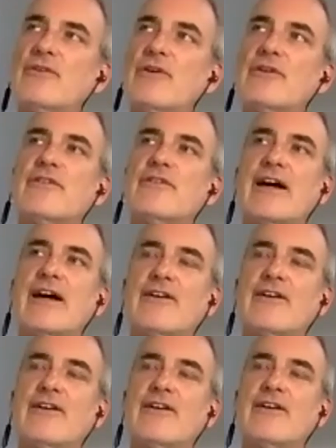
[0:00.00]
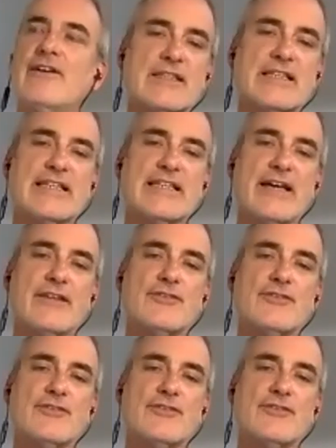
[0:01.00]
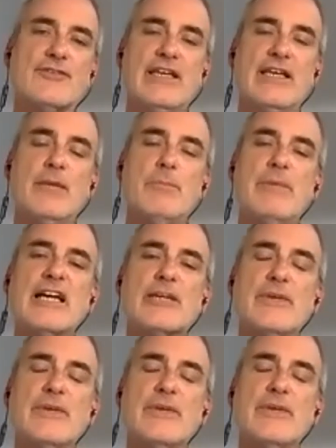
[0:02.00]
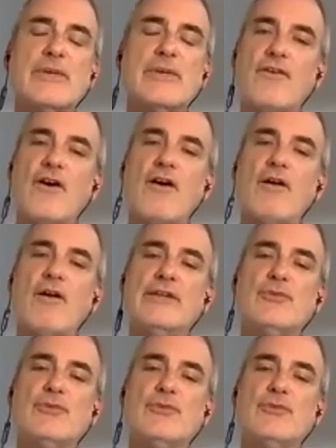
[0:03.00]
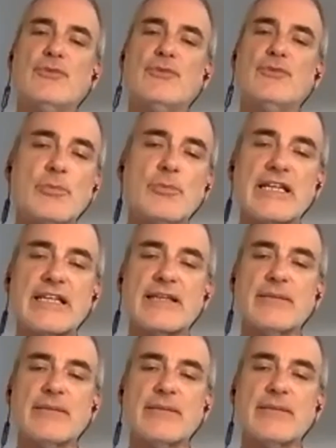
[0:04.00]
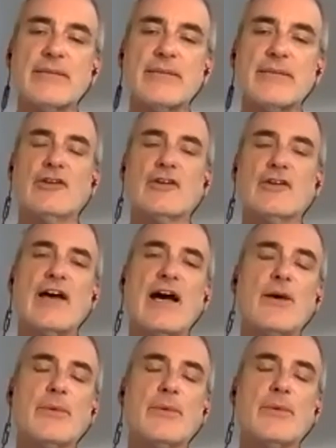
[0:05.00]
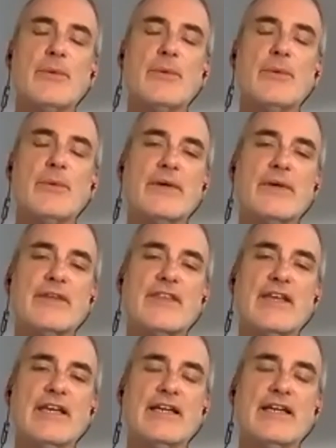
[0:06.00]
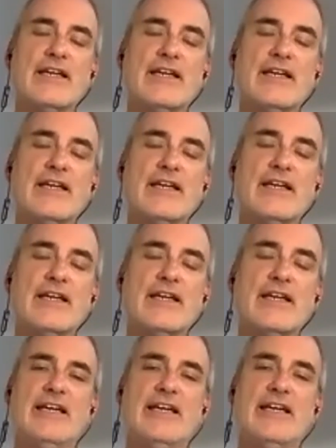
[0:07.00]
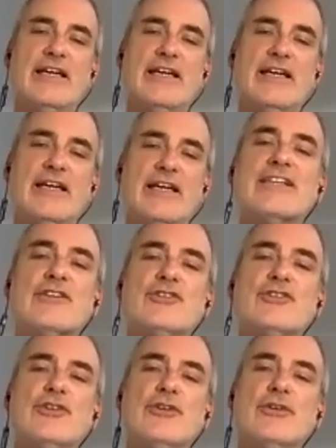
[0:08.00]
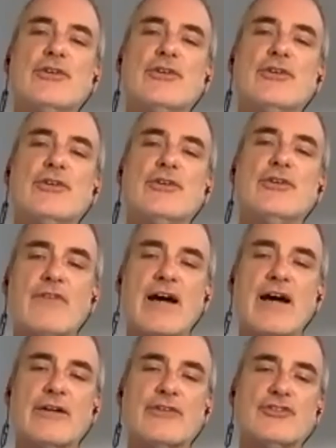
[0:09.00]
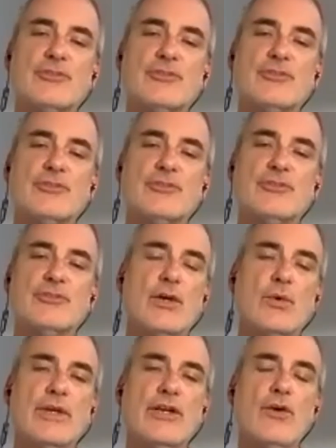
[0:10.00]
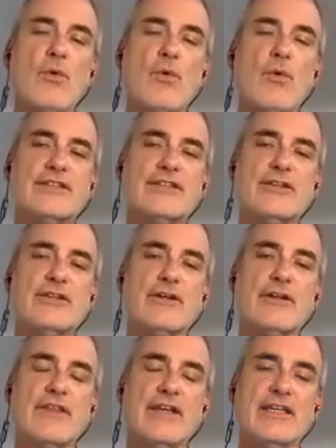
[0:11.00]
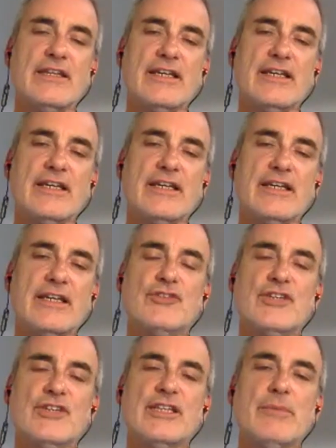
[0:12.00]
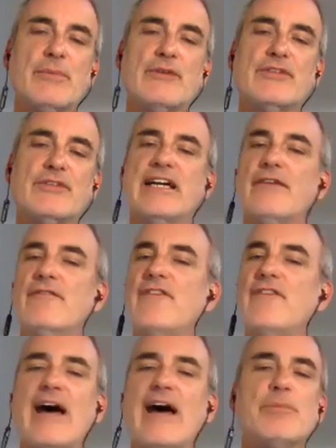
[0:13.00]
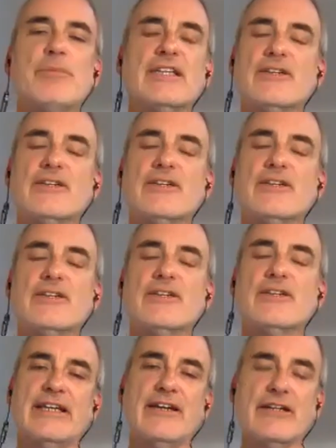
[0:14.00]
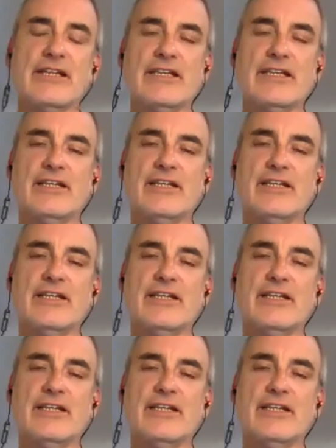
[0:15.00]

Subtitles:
of the coronavirus in terms of the death drive, because we don't want to fall into a kind of humanism in terms of how what we think the answer to the coronavirus should be. We don't want to sort of think that, you know, it's just about this kind of vapid sort of solidarity,